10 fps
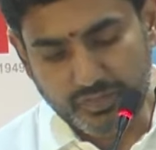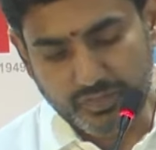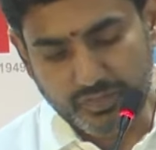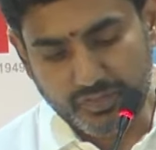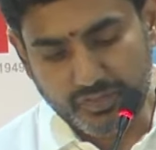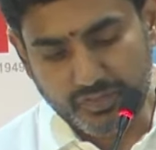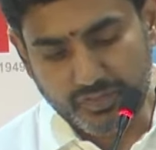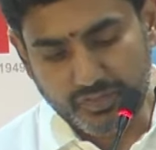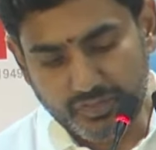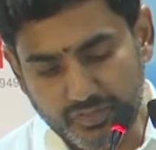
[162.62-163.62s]
So
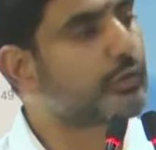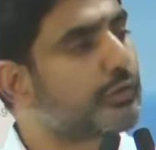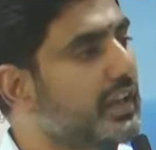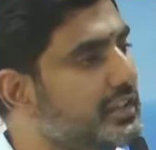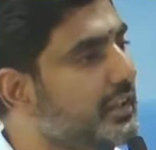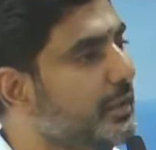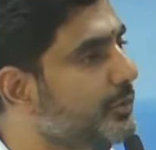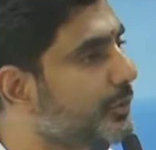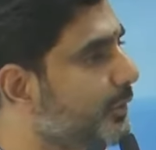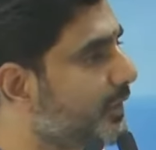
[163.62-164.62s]
Rajagar has a lot of catching up
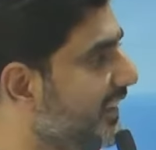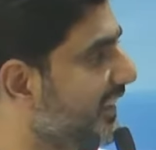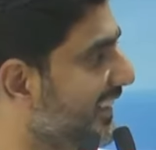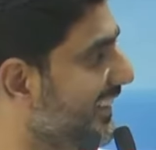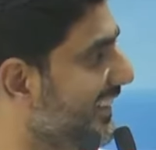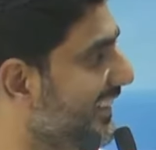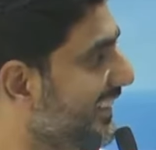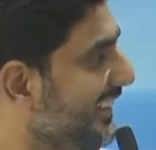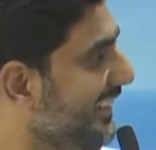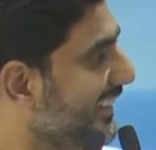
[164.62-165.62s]
to do, clearly.
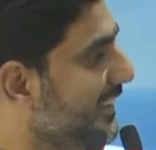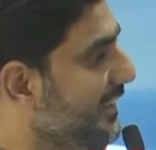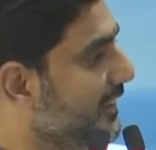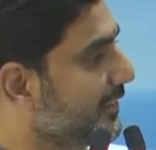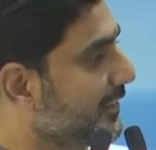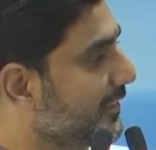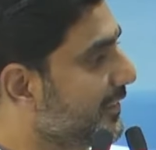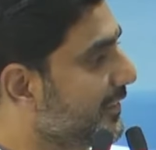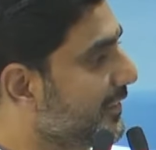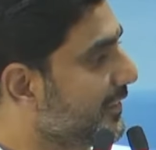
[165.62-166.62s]

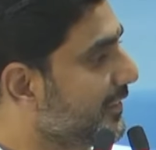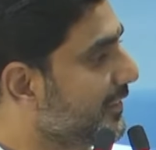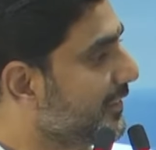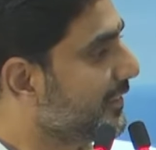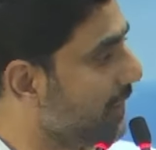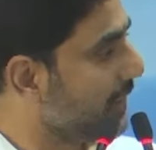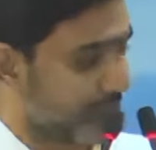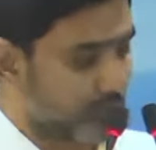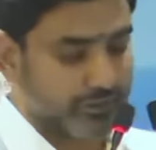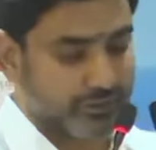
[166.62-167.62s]
So in terms of
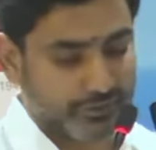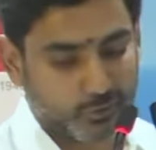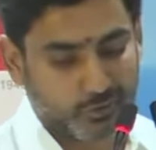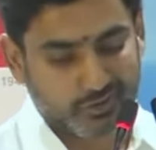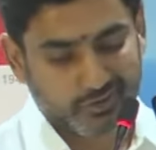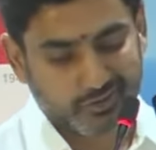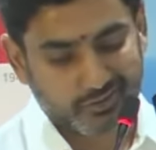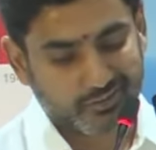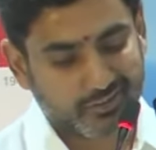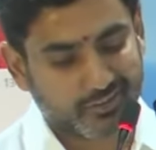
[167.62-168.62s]
traffic also,
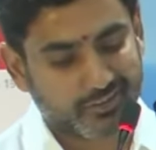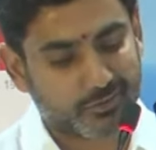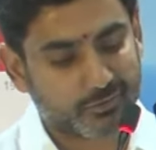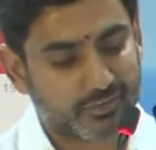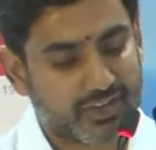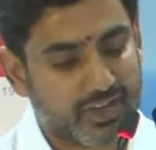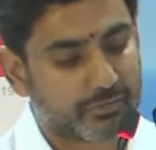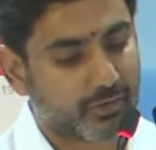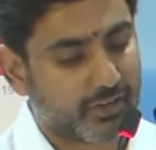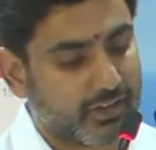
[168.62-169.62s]
you know, we
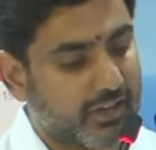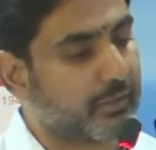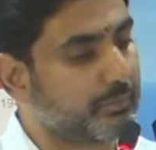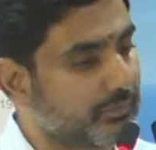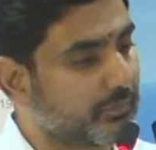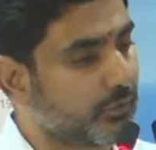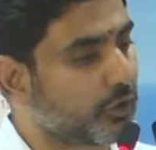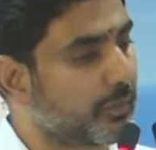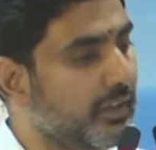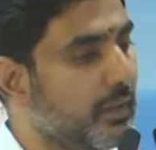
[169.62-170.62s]
have to aim
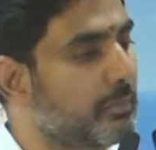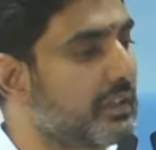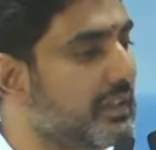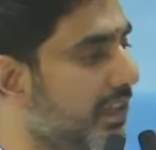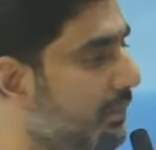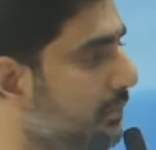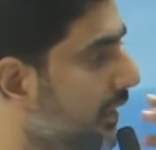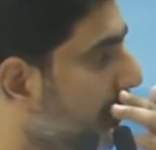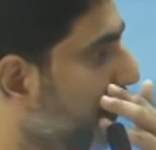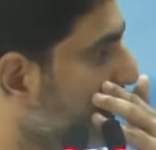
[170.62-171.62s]
not to be number 10,
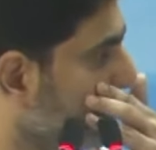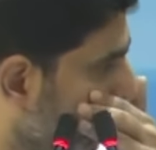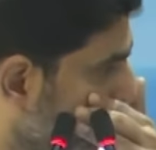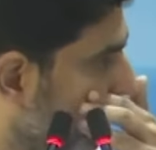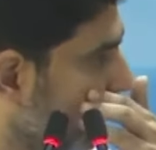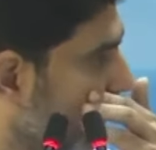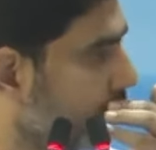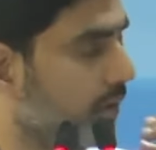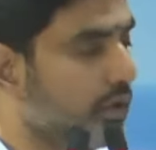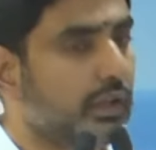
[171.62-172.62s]
but number 5.
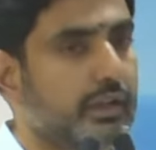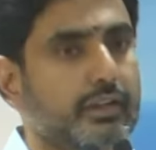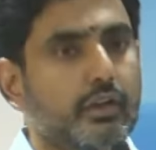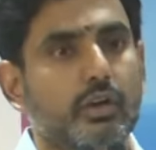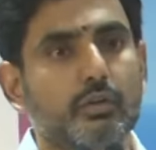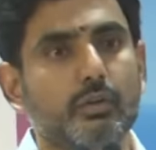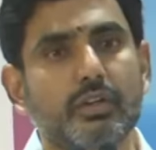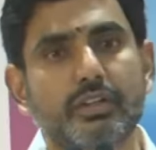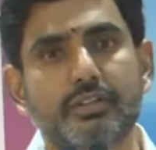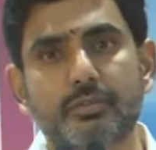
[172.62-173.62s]
I think a lot of
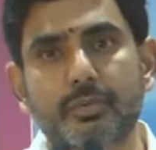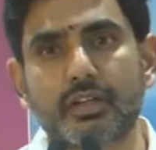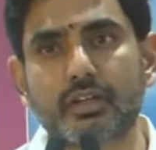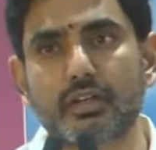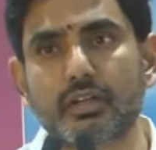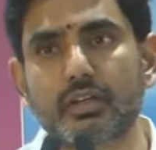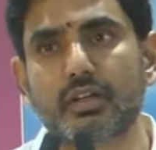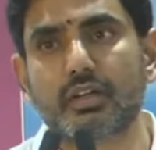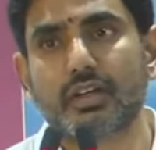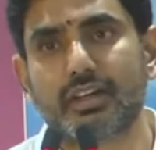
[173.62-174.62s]
work needs to be done.
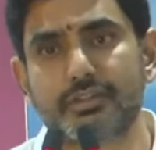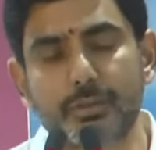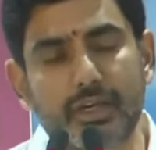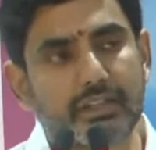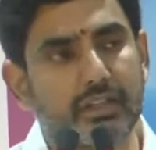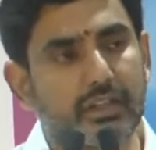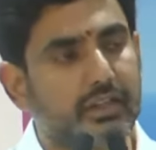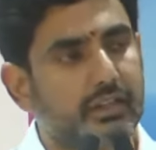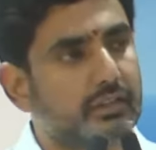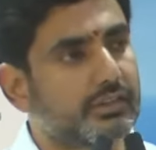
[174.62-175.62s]
As you
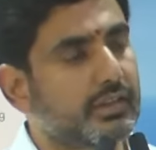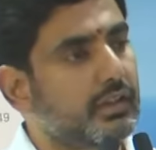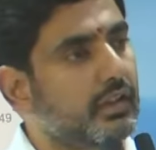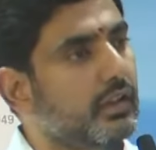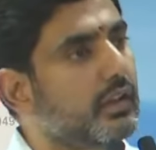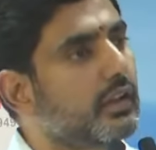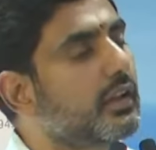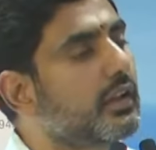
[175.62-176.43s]
rightly said, you